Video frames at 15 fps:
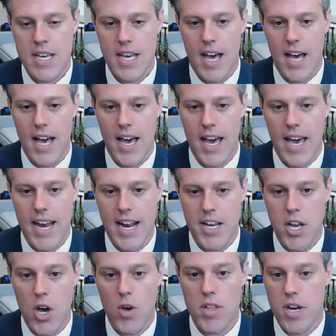And I
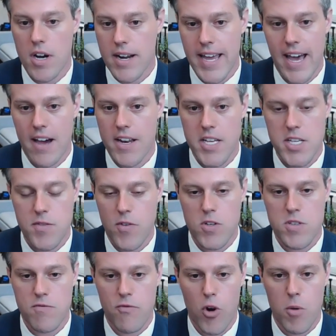know that our counties, first
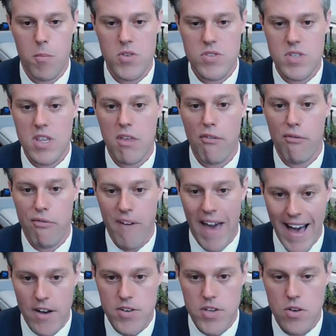and foremost, see the
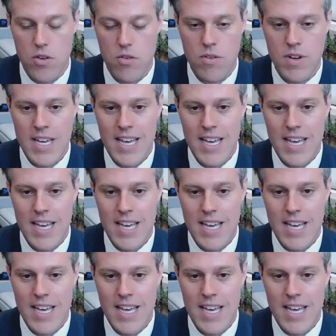value.